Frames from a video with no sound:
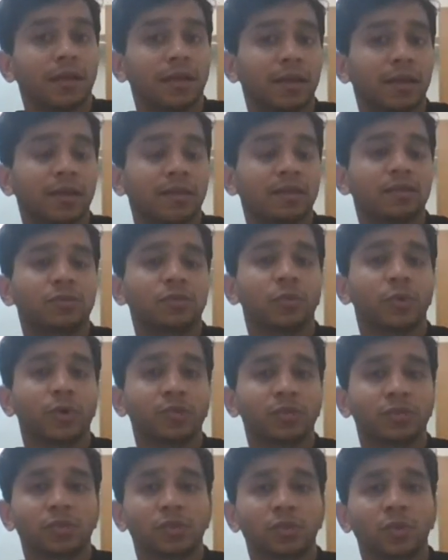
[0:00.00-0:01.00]
and so
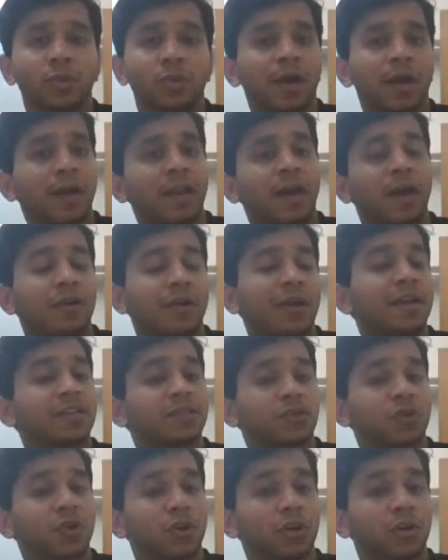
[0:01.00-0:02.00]
and so and how that
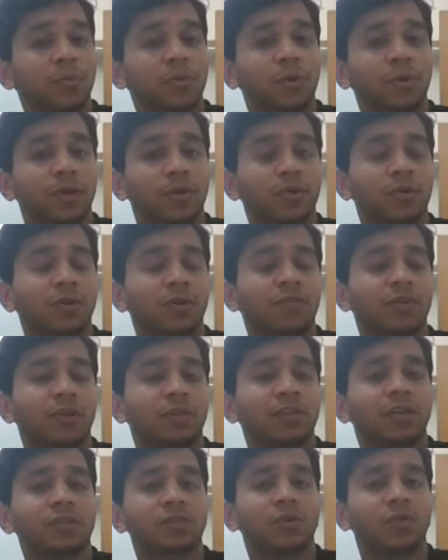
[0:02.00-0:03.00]
is contributing to
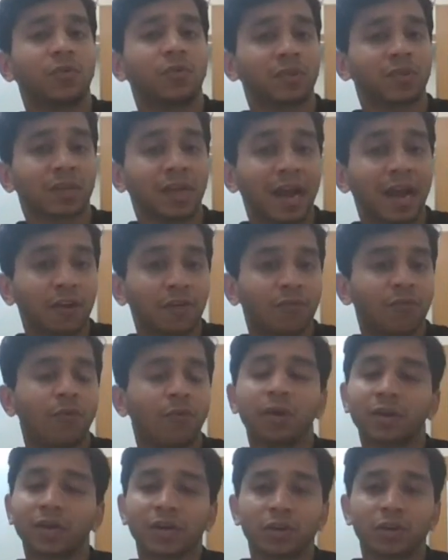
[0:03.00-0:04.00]
different things or what the kind of
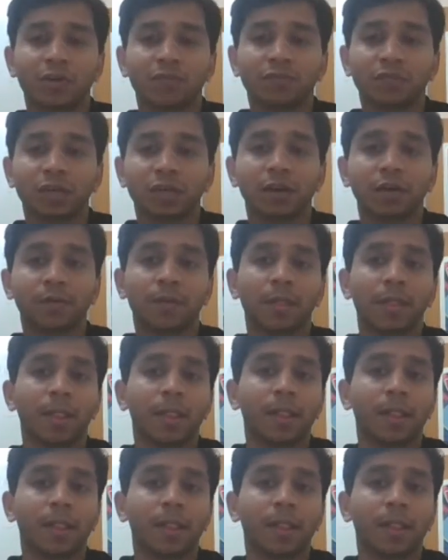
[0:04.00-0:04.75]
work that you have done